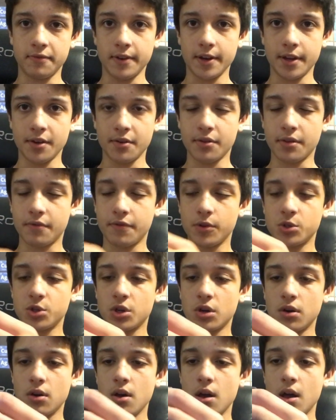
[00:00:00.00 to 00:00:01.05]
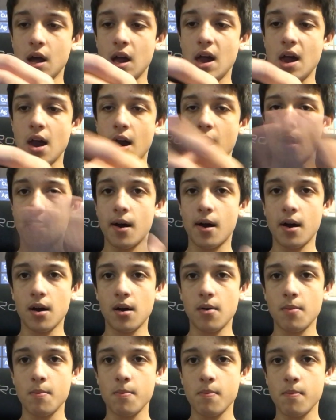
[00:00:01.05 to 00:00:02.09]
video in the future.
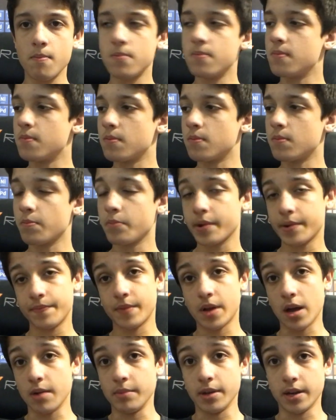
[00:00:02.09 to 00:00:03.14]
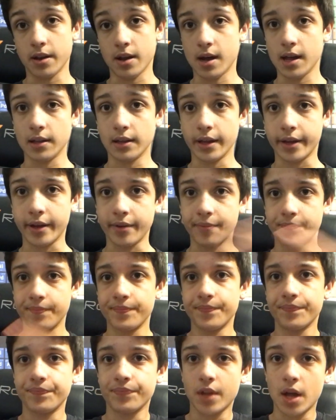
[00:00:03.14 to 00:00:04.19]
But But, I mean, I like it.
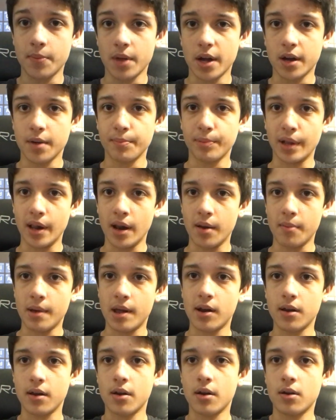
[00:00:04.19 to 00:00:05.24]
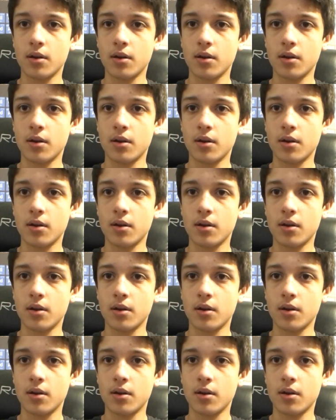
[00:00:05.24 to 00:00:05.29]
I'm not complaining about it at